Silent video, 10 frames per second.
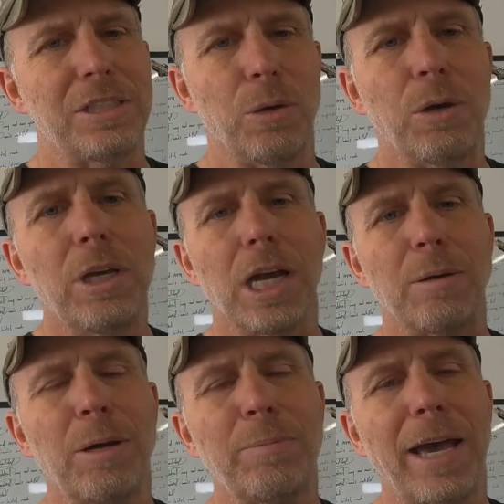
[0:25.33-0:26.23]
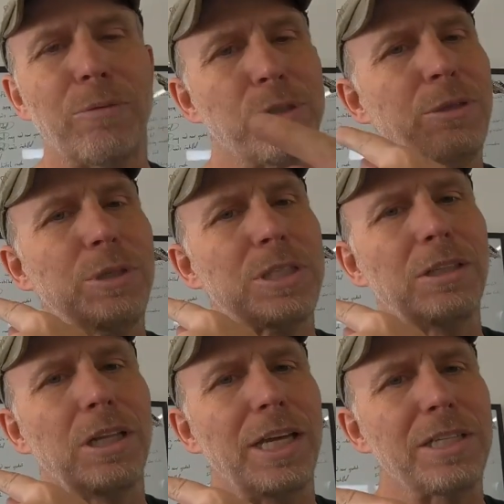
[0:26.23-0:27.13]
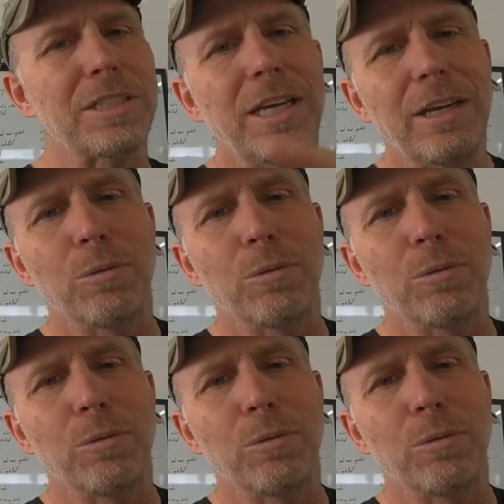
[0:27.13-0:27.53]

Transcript: So come on back, we'll see what's on the list.